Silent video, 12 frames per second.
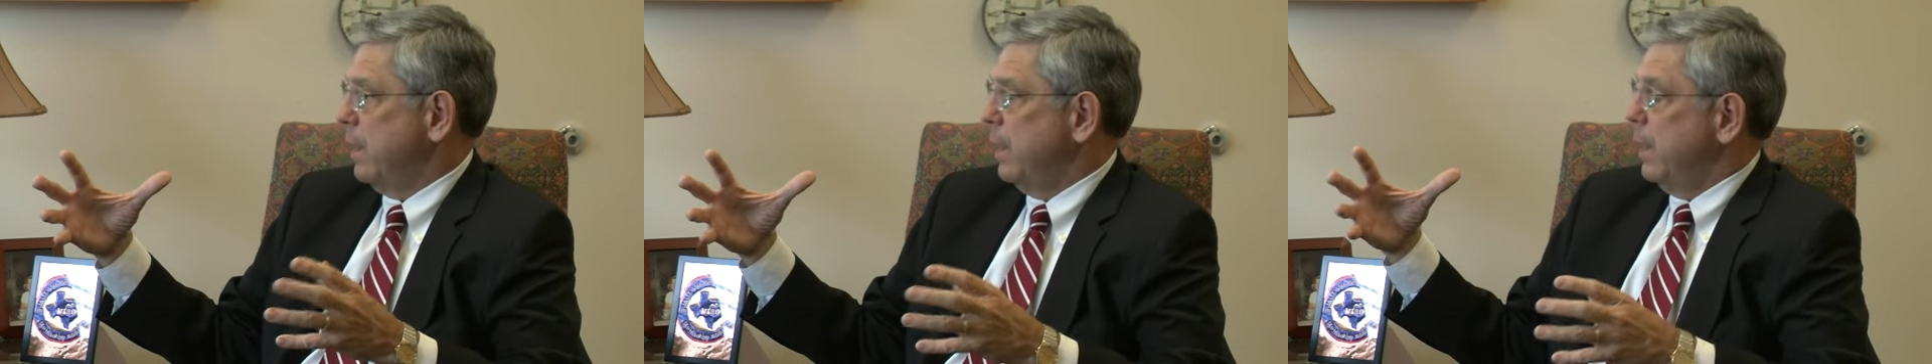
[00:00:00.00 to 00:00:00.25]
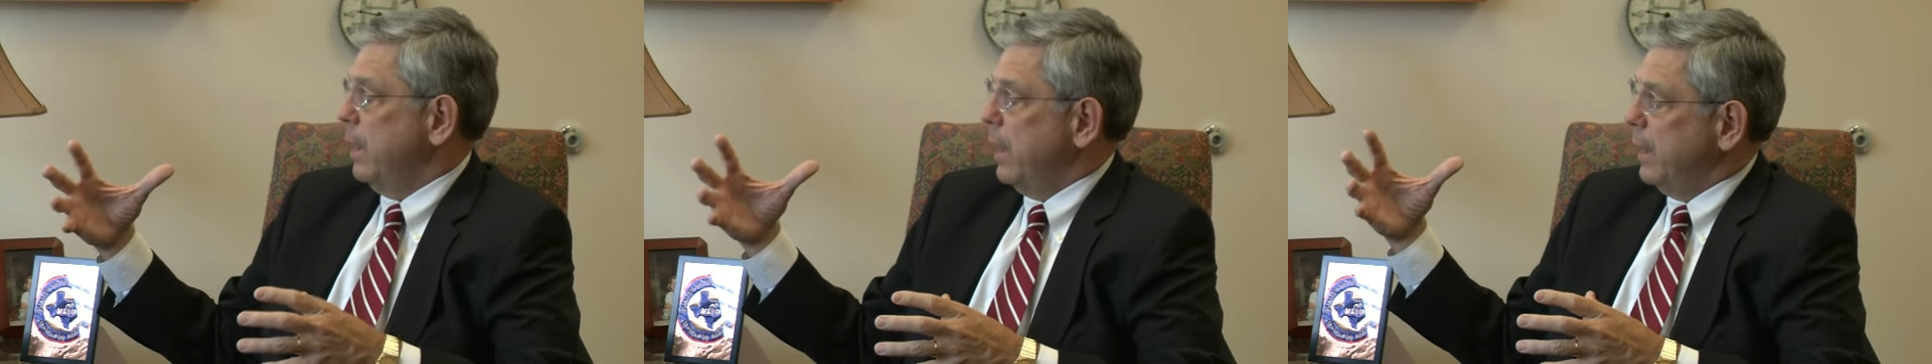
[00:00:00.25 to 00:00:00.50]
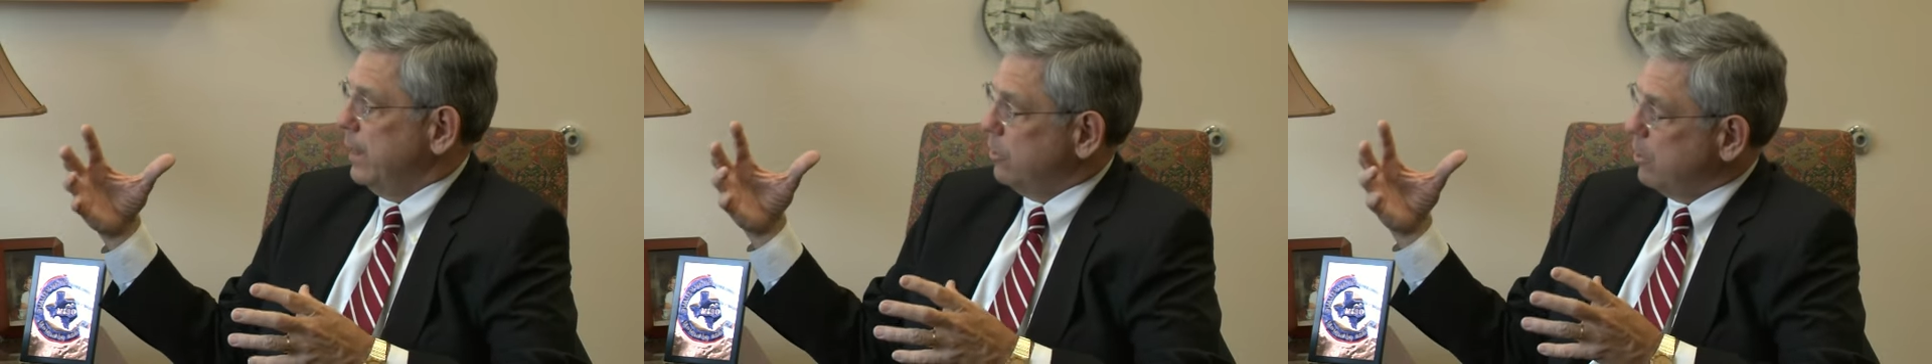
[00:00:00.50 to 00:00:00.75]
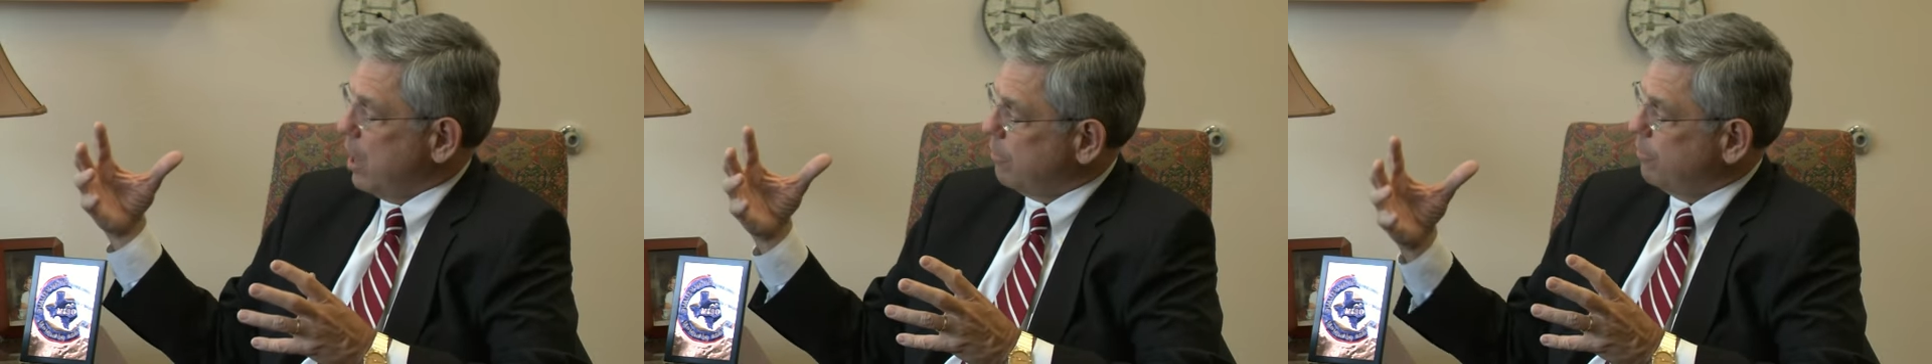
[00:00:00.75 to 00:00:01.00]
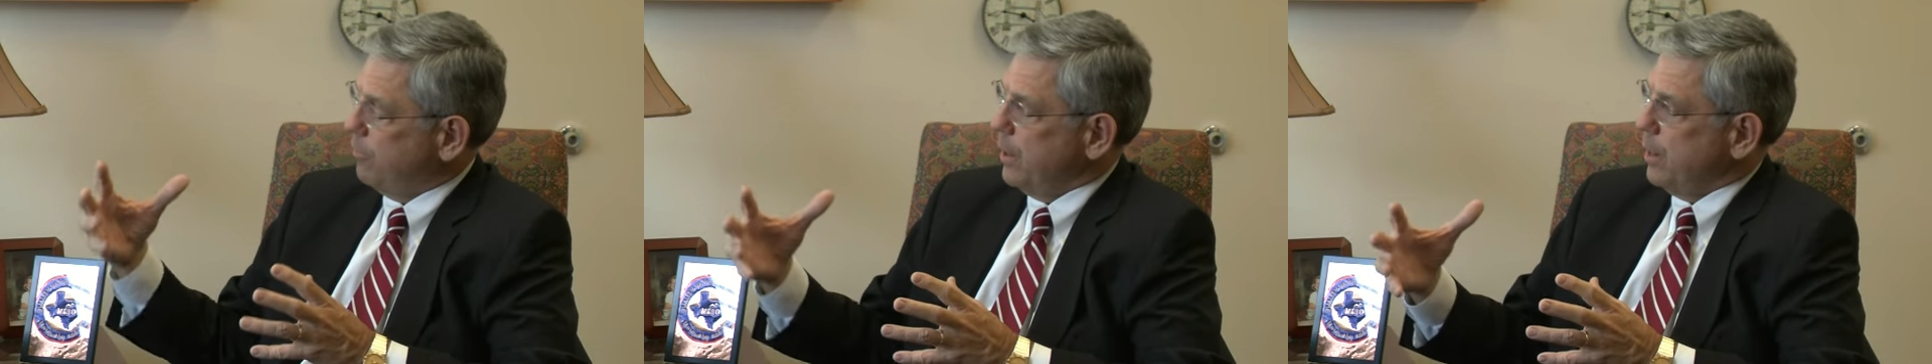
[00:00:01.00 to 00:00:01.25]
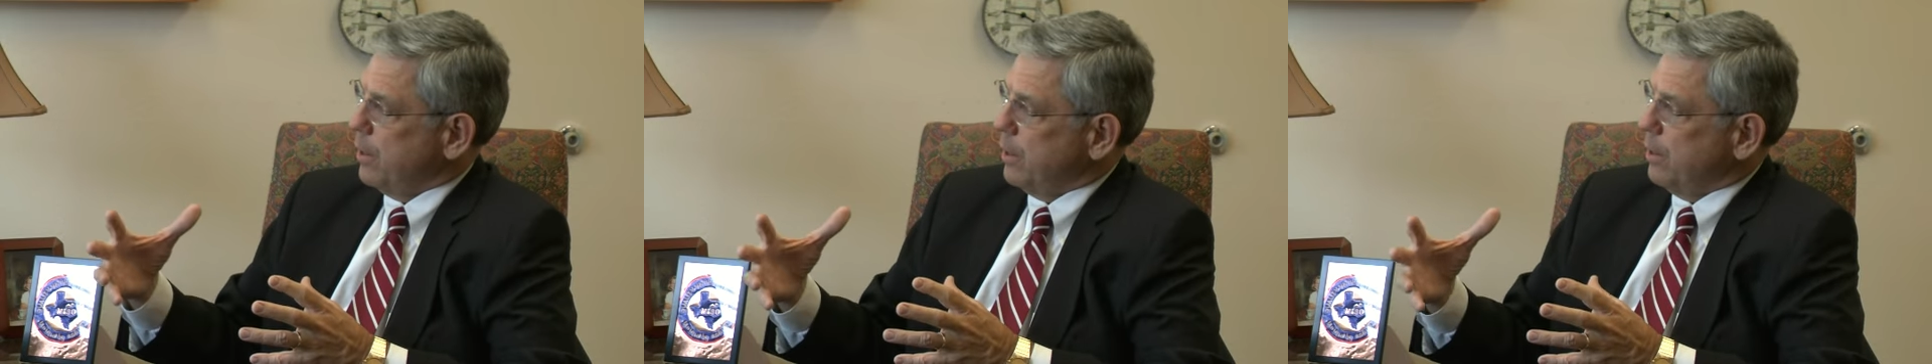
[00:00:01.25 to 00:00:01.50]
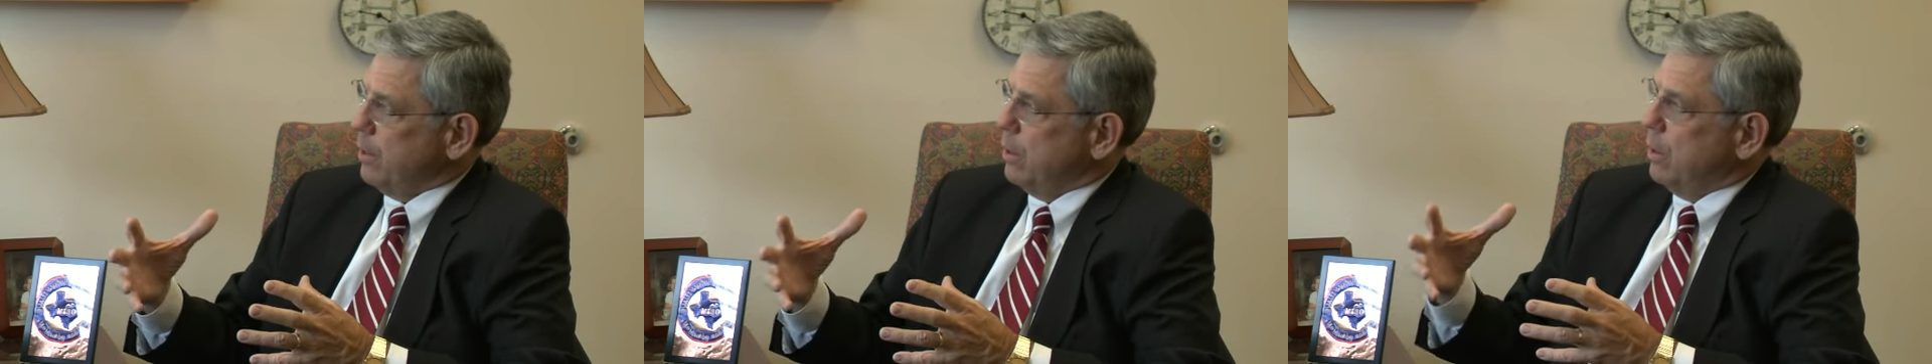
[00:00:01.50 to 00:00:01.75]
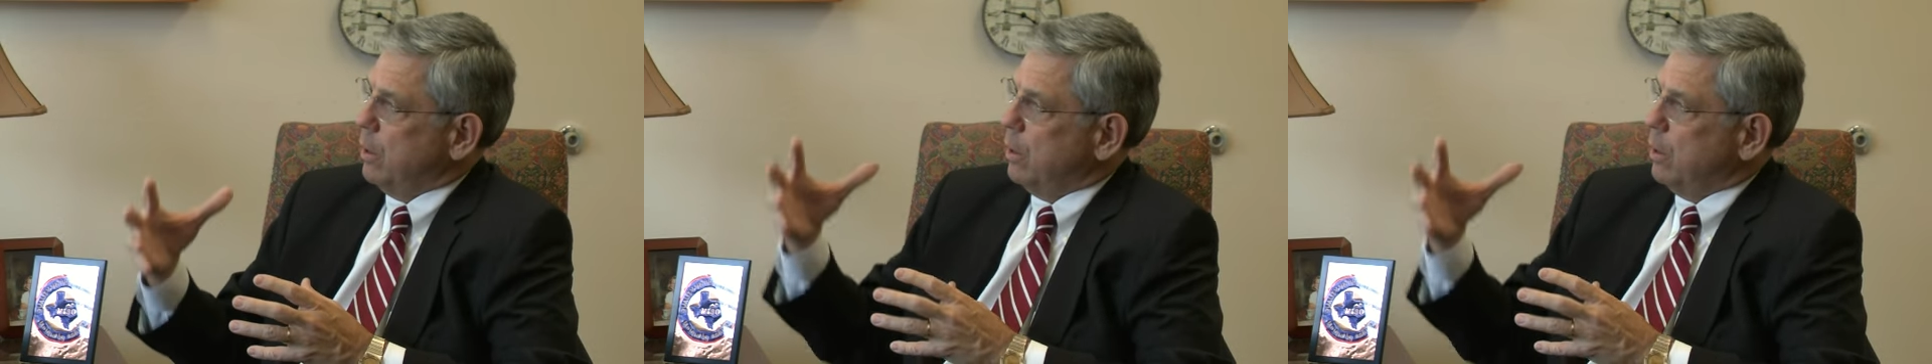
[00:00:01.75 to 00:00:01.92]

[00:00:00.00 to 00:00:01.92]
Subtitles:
And it's not fair